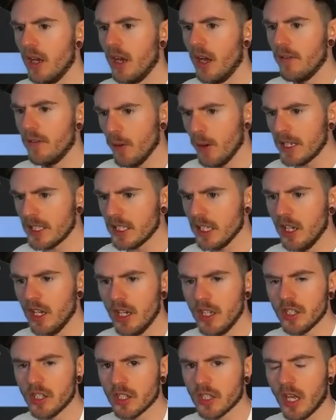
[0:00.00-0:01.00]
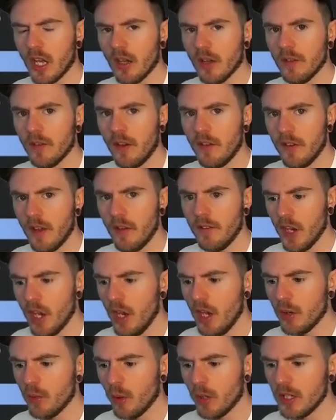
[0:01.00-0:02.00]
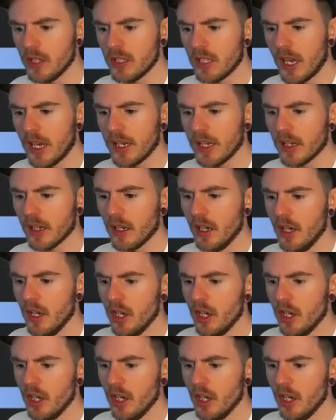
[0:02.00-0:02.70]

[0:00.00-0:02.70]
Have you actually heard yourself? Have, have you heard what you're saying?